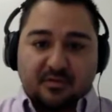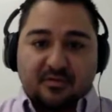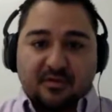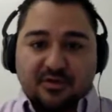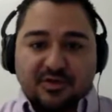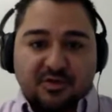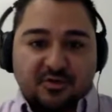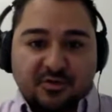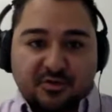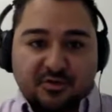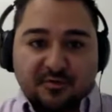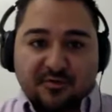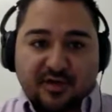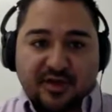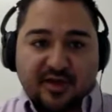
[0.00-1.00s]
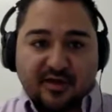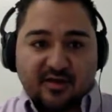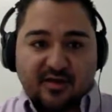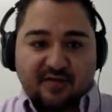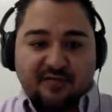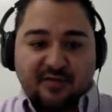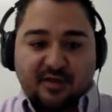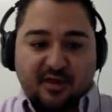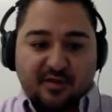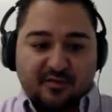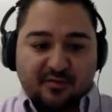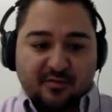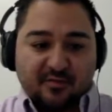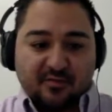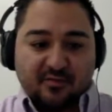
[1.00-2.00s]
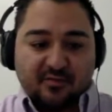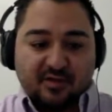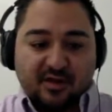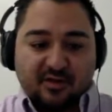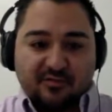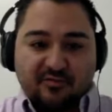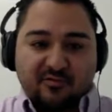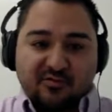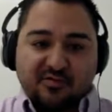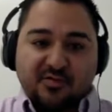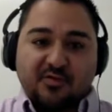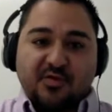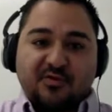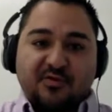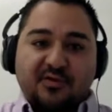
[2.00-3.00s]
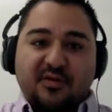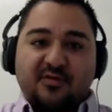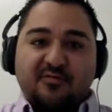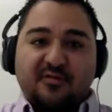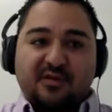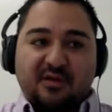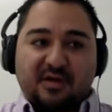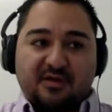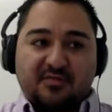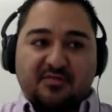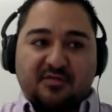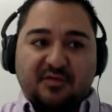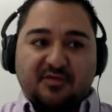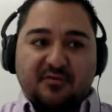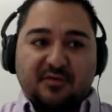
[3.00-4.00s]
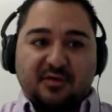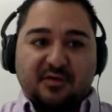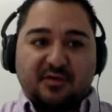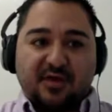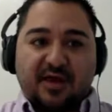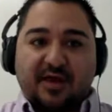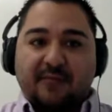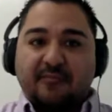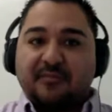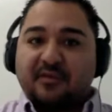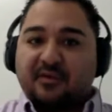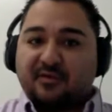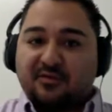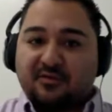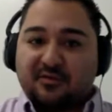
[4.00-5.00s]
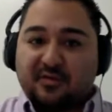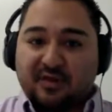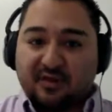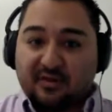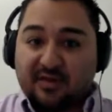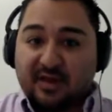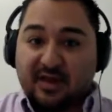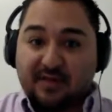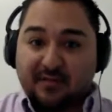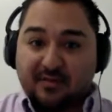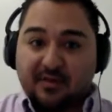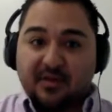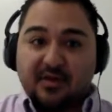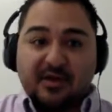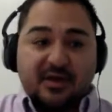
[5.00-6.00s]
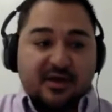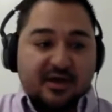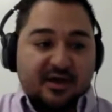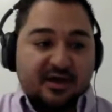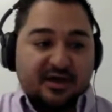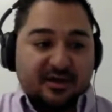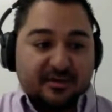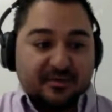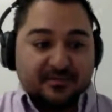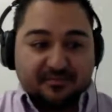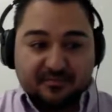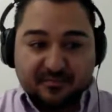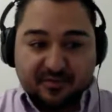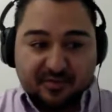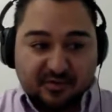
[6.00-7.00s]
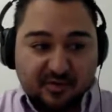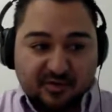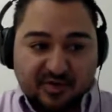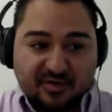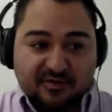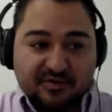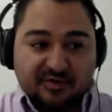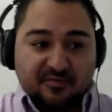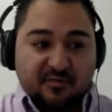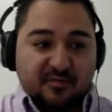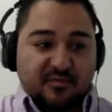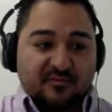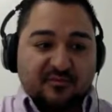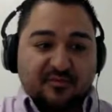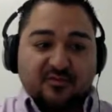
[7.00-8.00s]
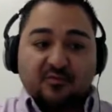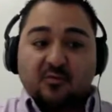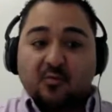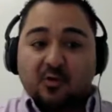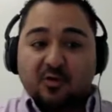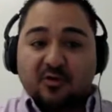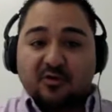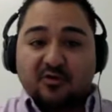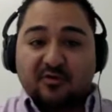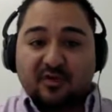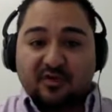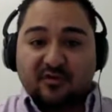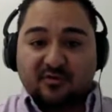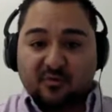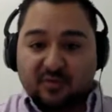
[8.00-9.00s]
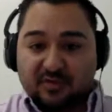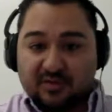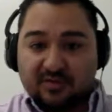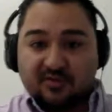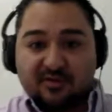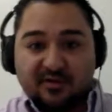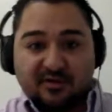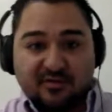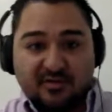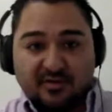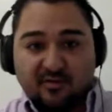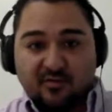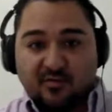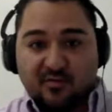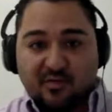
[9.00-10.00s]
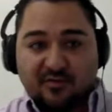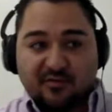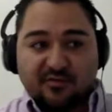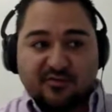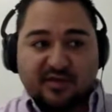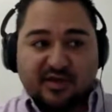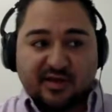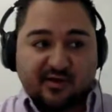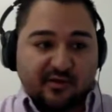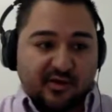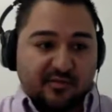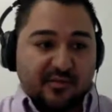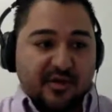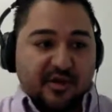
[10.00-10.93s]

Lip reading: They sure do. They hand off a lot of the search requests, a lot of the different app things that happen go down to physical workers, as we did see on the reference diagram.